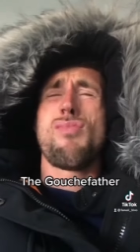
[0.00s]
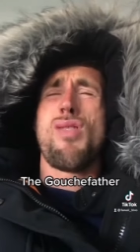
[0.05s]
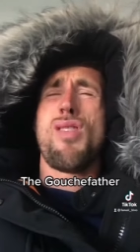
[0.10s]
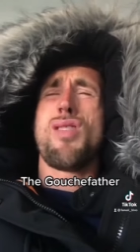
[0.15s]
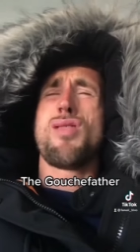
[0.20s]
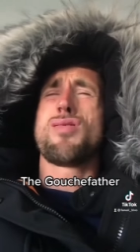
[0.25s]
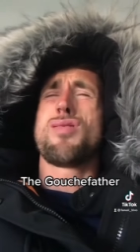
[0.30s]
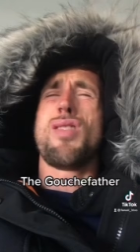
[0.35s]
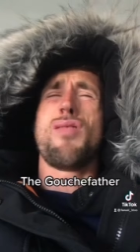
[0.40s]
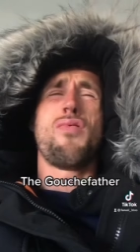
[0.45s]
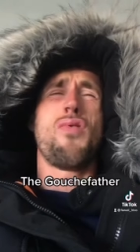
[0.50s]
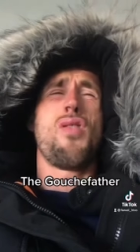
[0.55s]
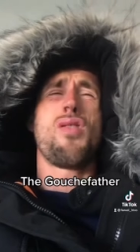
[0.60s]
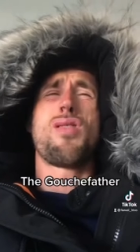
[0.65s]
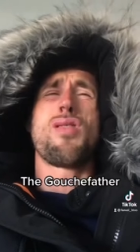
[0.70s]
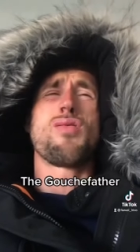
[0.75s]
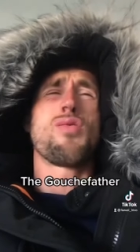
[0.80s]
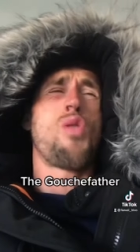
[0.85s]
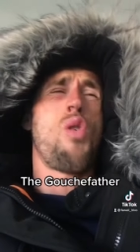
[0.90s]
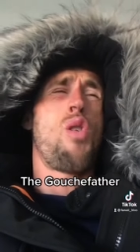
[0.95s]
That's a
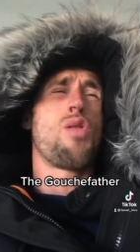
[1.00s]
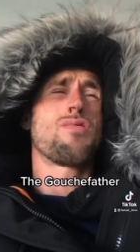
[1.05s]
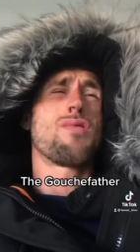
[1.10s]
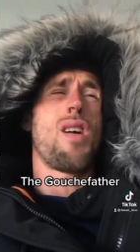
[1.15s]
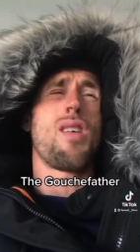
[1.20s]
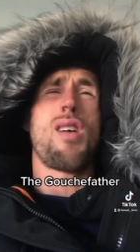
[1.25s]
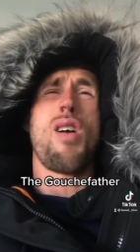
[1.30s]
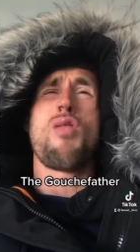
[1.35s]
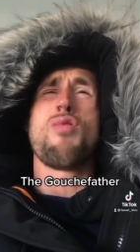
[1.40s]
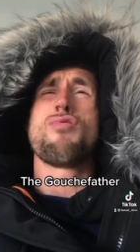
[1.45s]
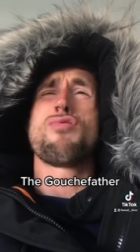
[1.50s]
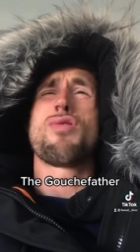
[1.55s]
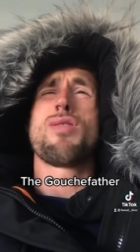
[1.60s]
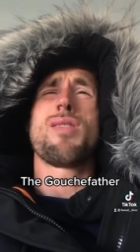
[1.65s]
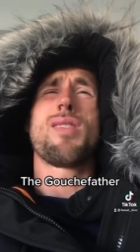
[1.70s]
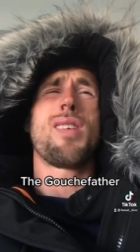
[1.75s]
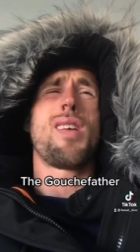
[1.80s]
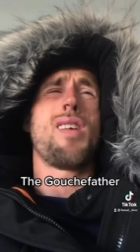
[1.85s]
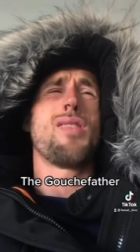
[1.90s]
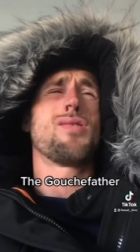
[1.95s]
fucking cost of gouching
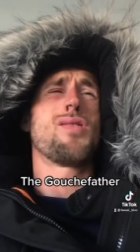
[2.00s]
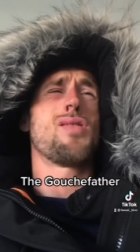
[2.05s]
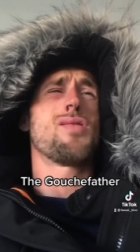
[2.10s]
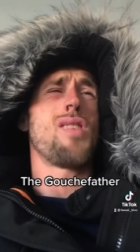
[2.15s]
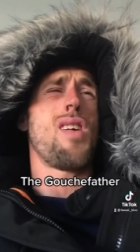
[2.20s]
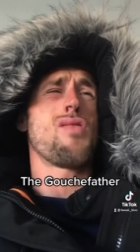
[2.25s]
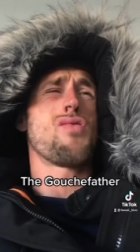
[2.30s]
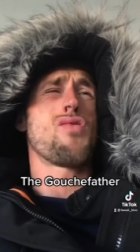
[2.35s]
crisis or